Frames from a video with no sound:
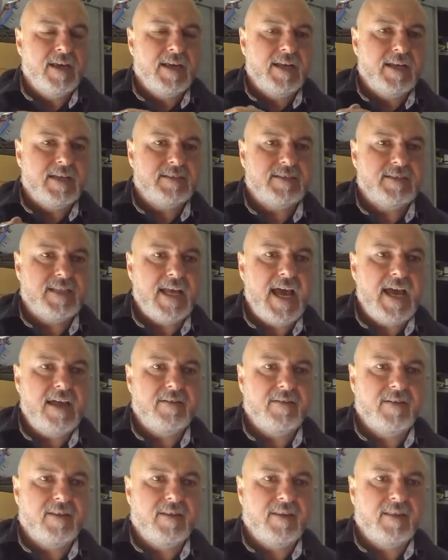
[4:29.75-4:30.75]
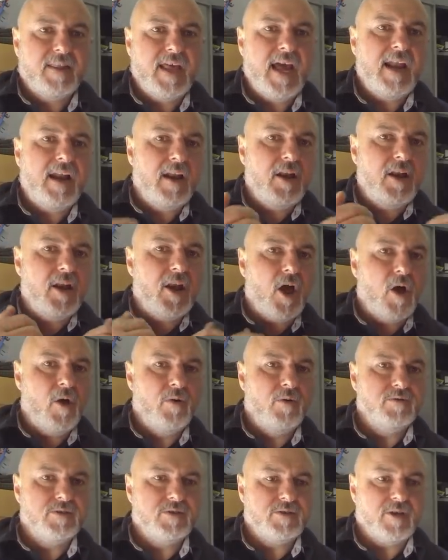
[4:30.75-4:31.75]
is that
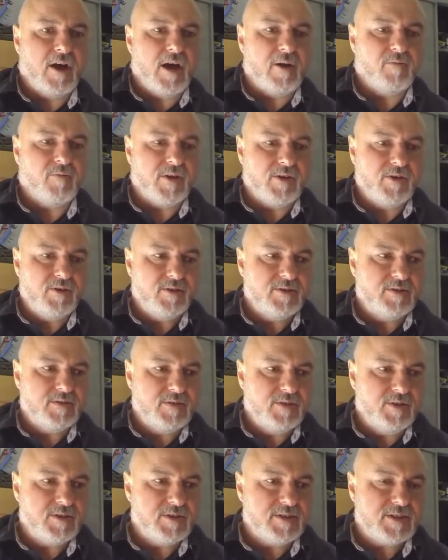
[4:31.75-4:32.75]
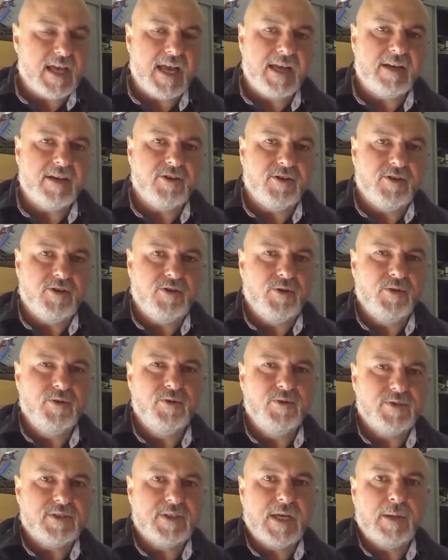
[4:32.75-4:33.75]
alone time, when you're starting to
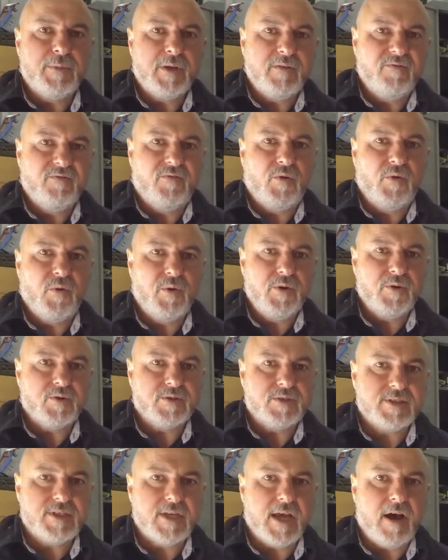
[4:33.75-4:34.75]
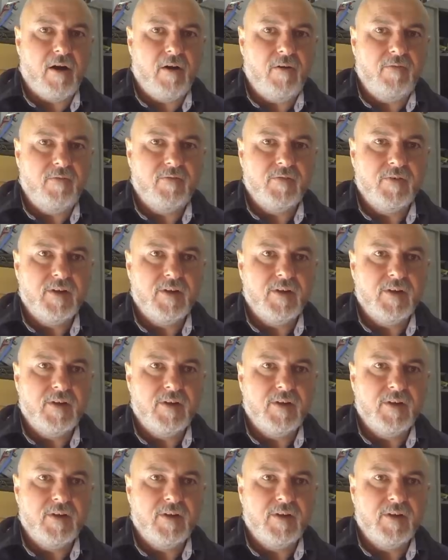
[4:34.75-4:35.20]
do something for yourself,